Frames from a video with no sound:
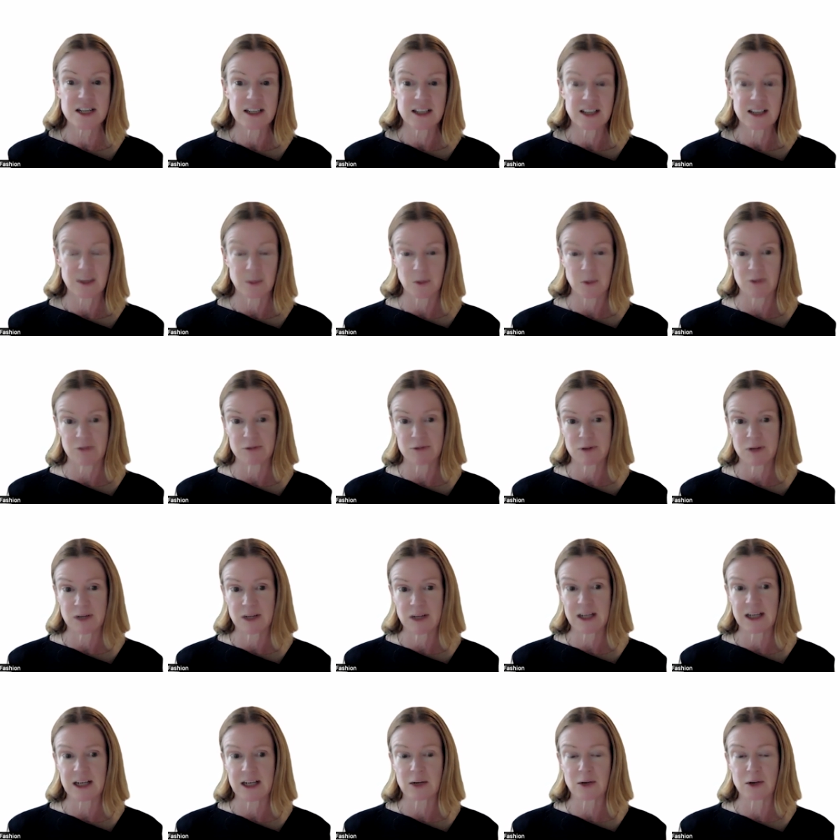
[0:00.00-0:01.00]
And we're
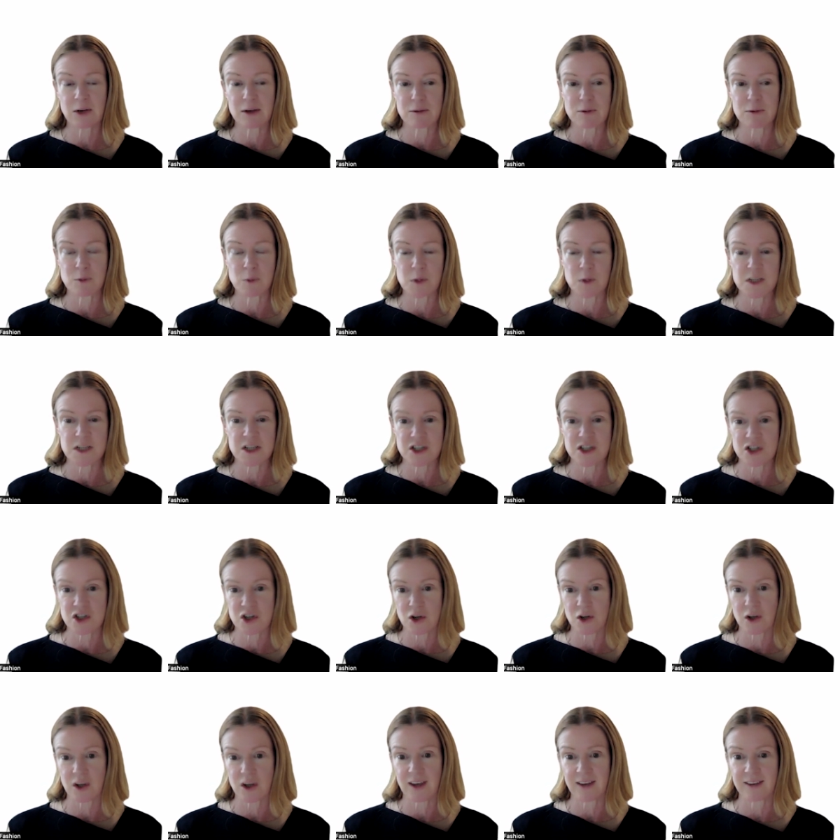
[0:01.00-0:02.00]
really looking forward to
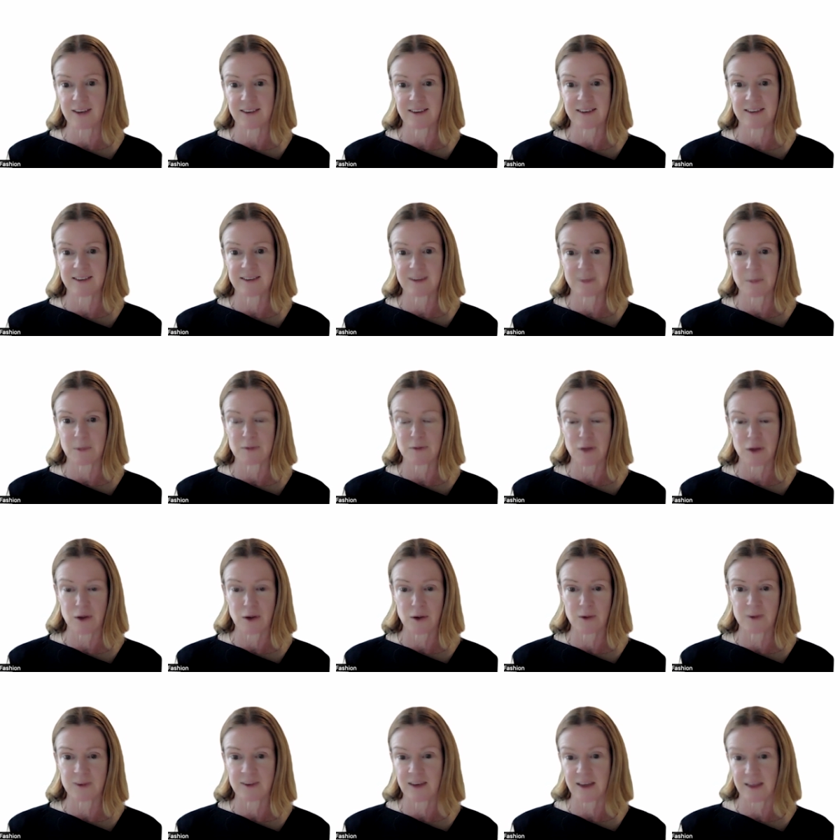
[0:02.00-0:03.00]
showcasing some of
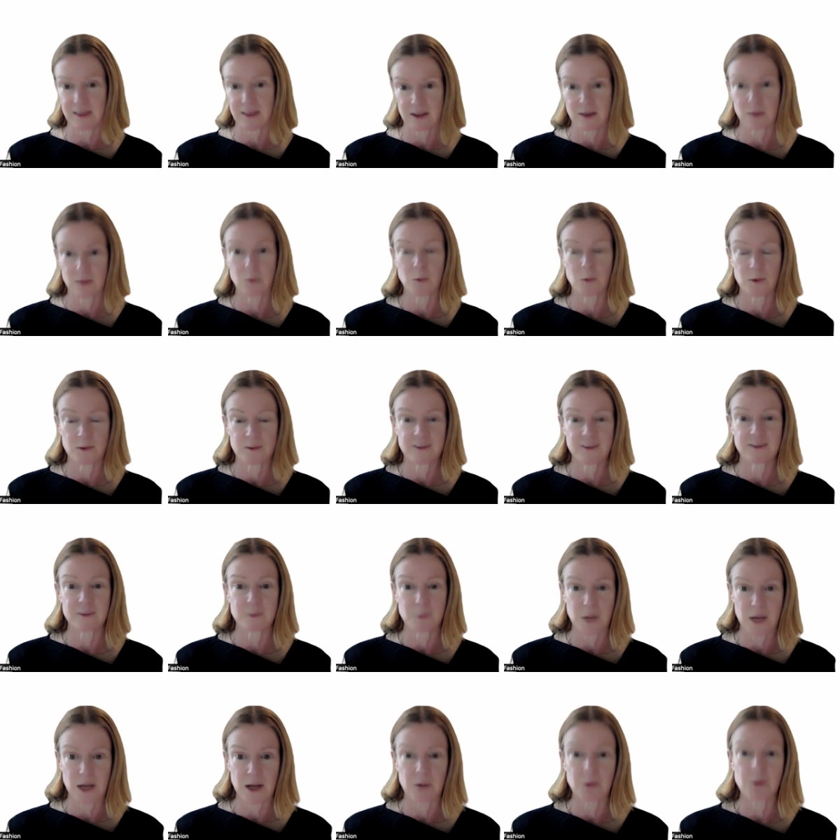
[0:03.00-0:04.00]
those at the awards as
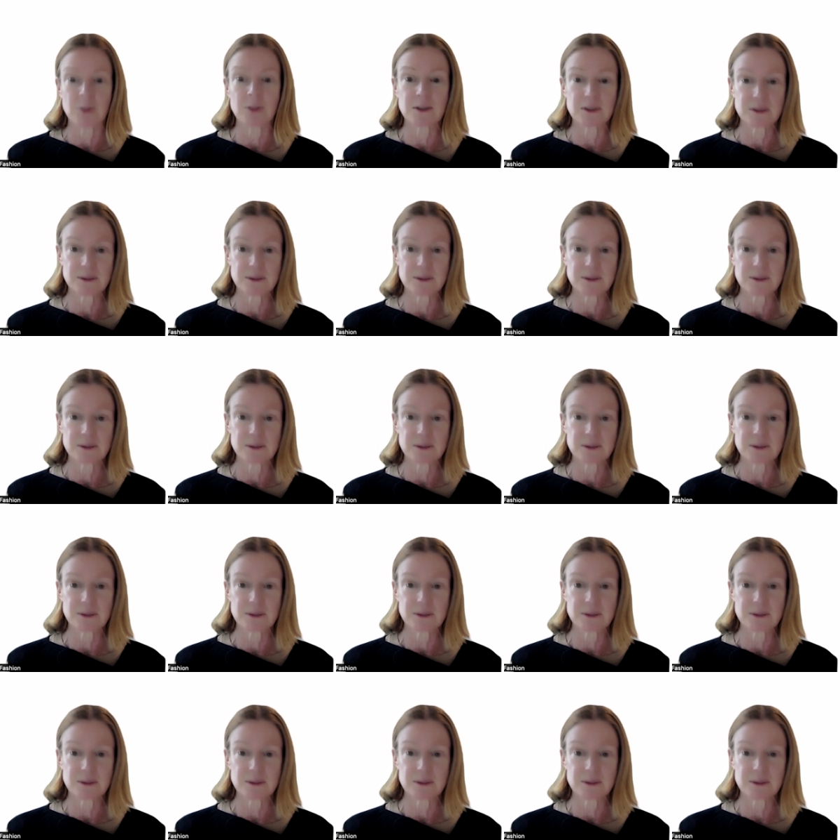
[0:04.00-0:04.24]
well.